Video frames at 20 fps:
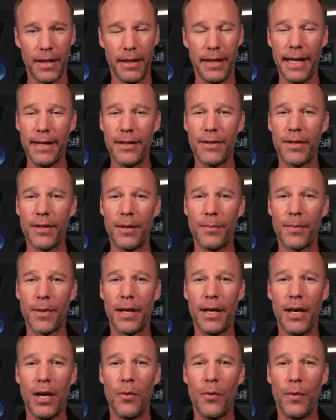Next up,
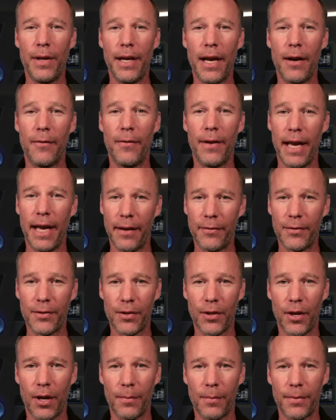we have
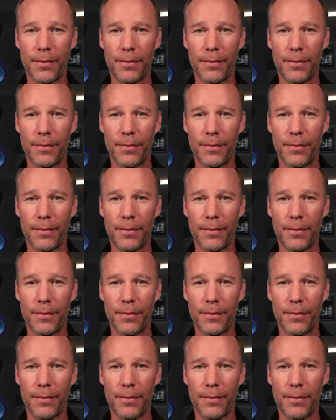f-stop.